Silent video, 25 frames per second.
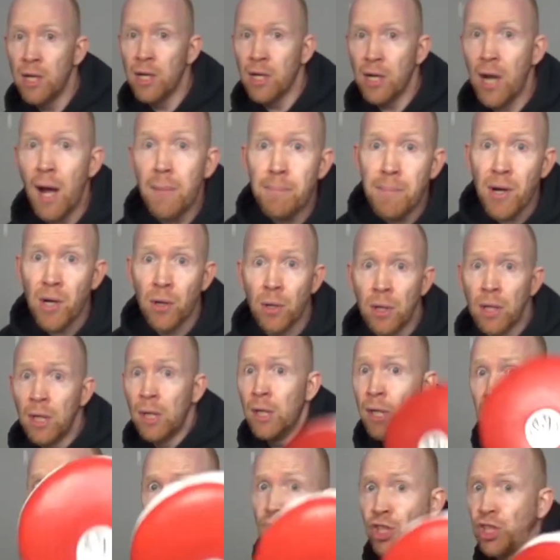Combo.
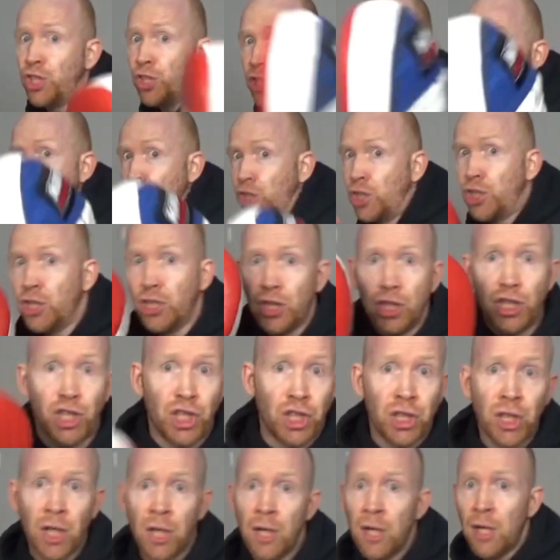Ish, ish,
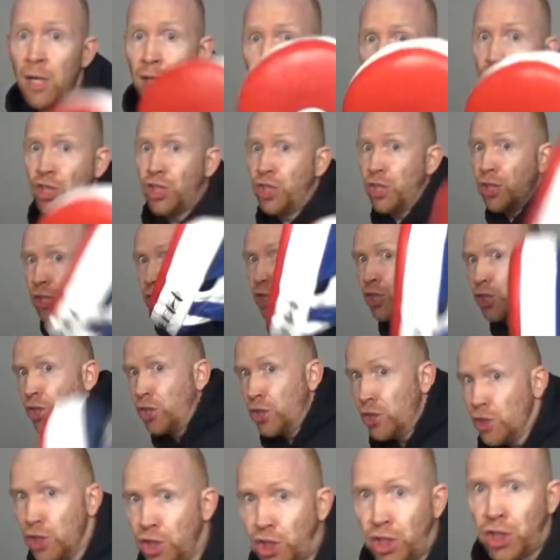ish, ish,
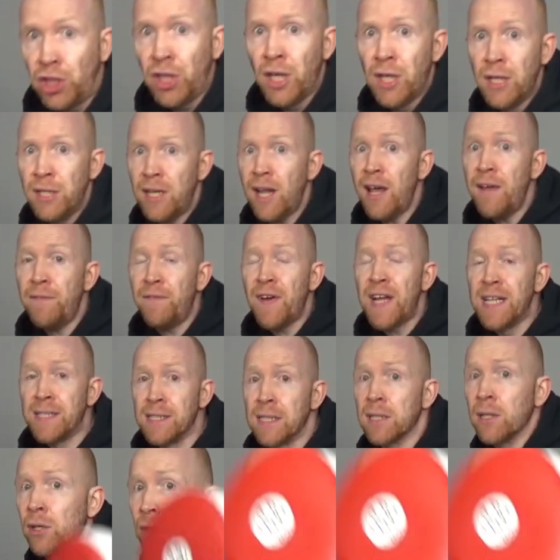ish, ish. Defense.